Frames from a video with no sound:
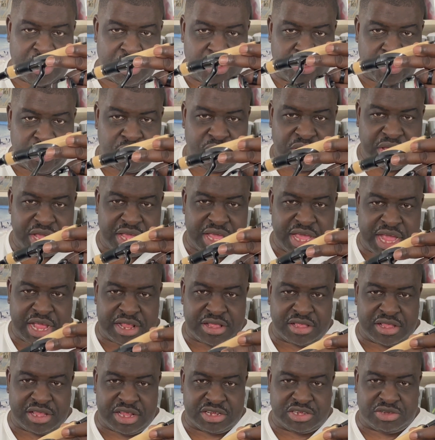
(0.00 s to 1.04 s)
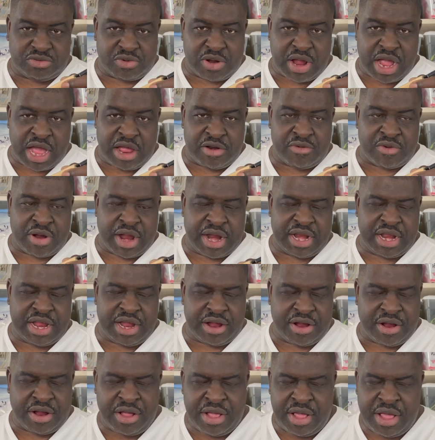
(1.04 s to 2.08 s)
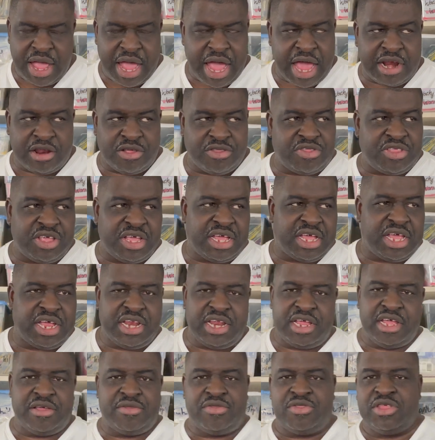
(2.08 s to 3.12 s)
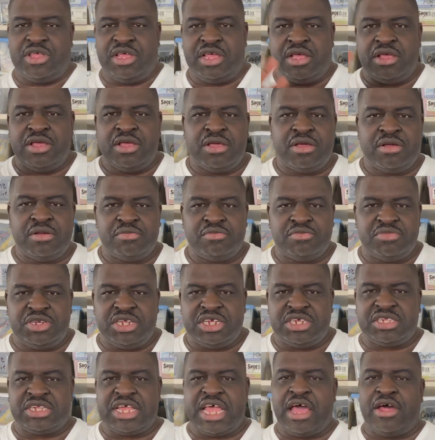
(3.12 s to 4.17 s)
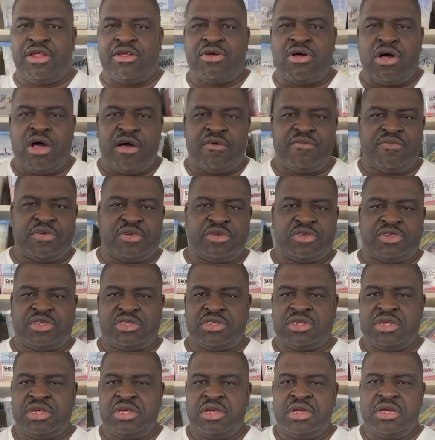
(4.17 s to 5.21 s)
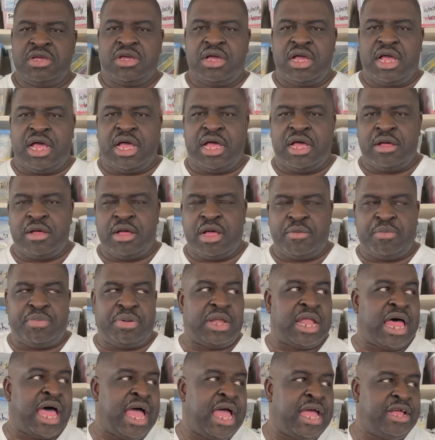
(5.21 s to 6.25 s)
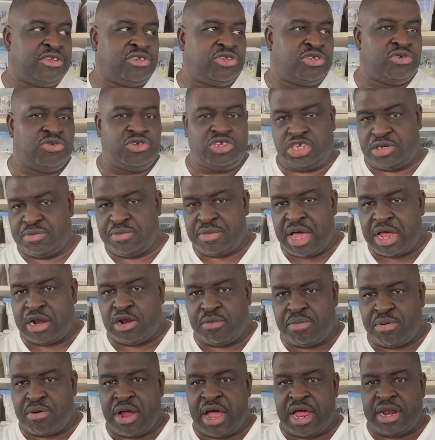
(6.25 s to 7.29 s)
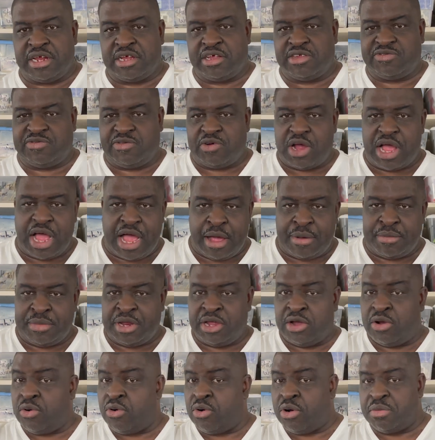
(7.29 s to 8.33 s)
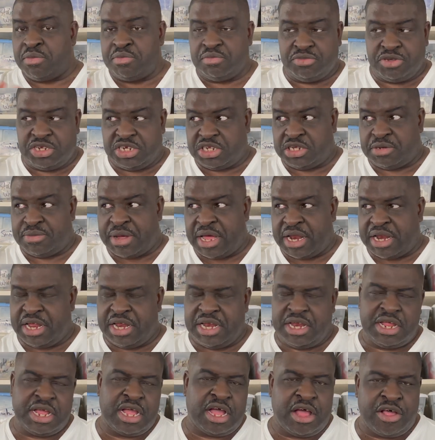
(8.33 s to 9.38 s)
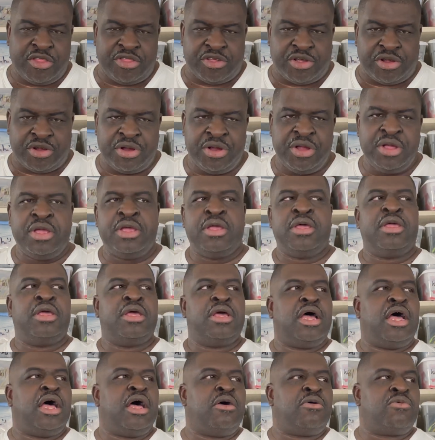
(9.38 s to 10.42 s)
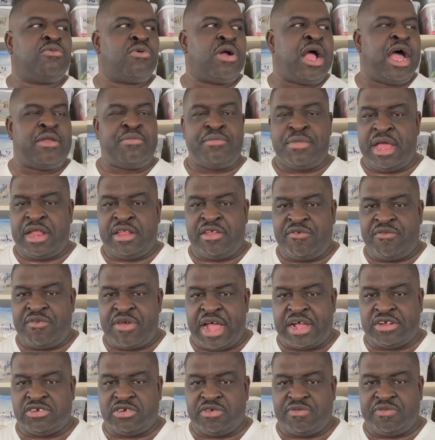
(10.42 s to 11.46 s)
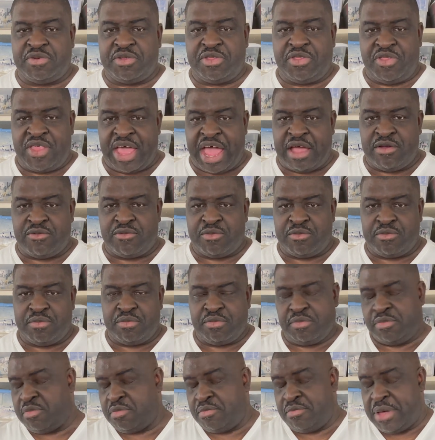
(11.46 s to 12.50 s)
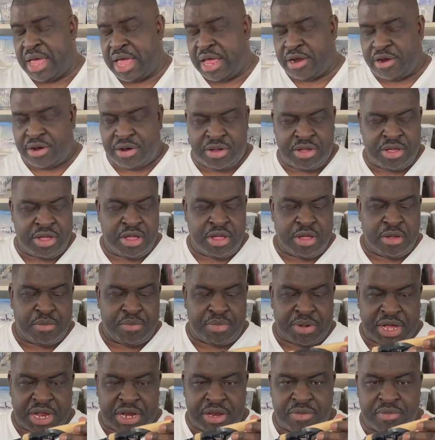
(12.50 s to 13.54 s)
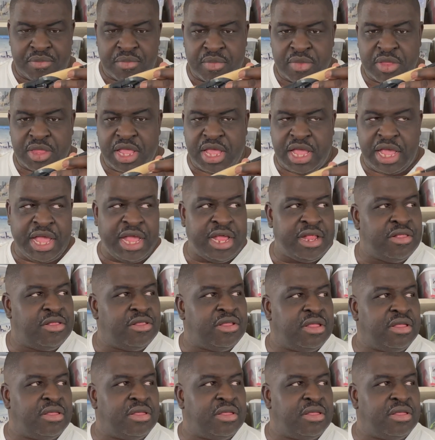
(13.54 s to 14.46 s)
you could get this rod right here. I don't think any of the discount offers apply to Shimano products for Omnia or just about any other rod manufacturer for that matter. But it